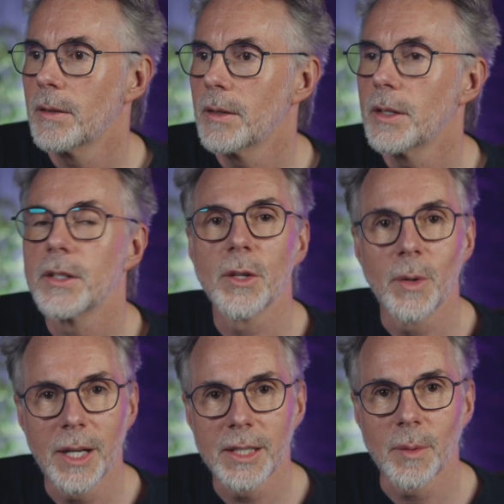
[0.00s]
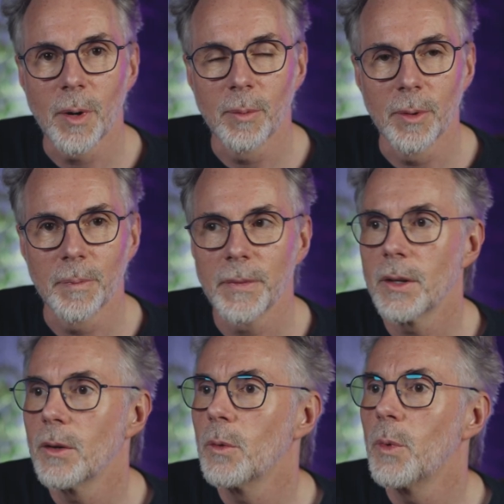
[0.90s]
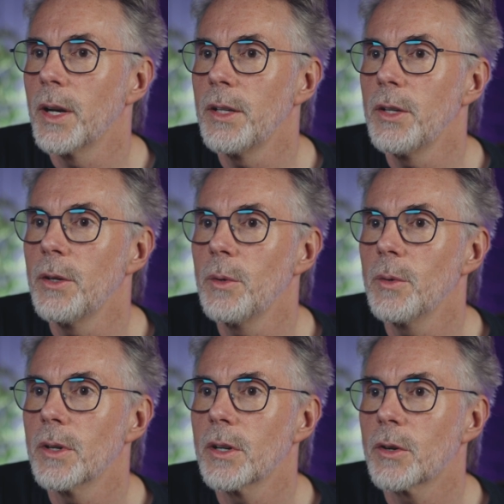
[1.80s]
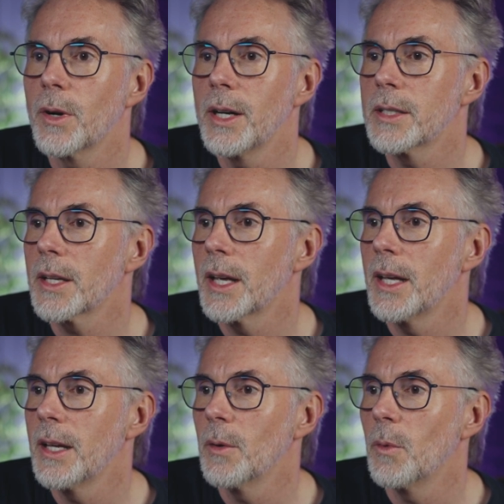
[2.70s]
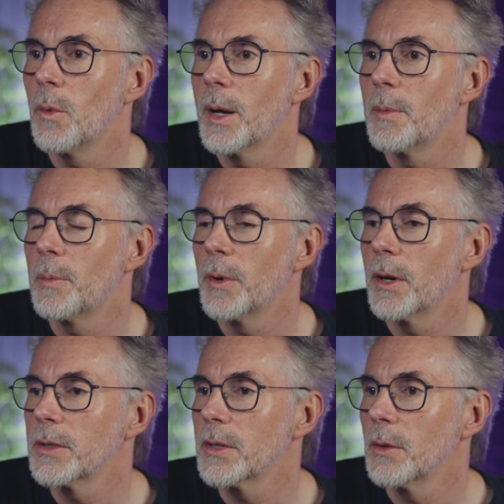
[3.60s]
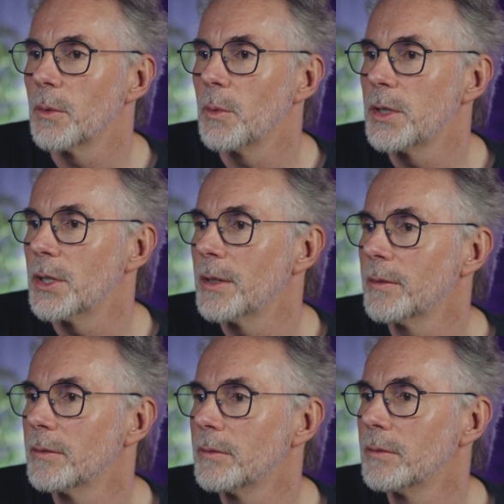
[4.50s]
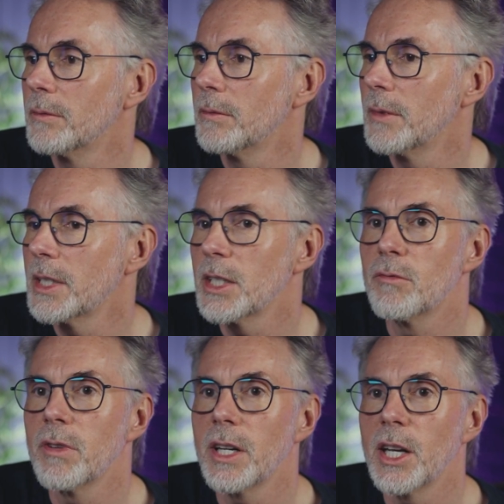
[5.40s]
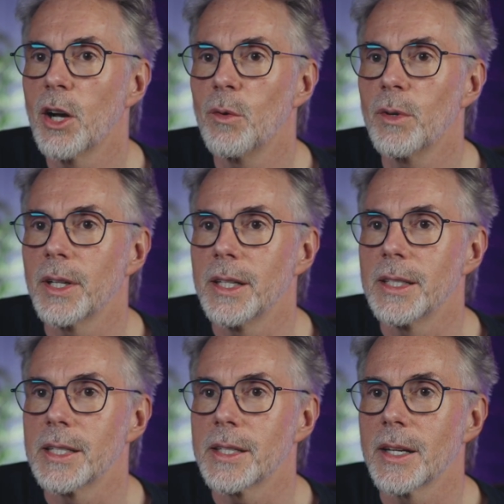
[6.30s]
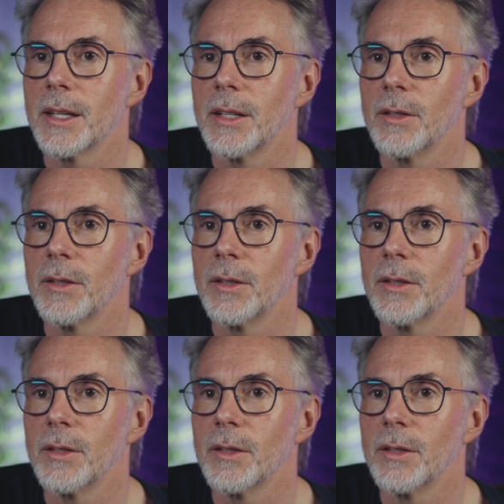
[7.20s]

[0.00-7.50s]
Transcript: So here's the problem. When you create a web browser widget, this is really only designed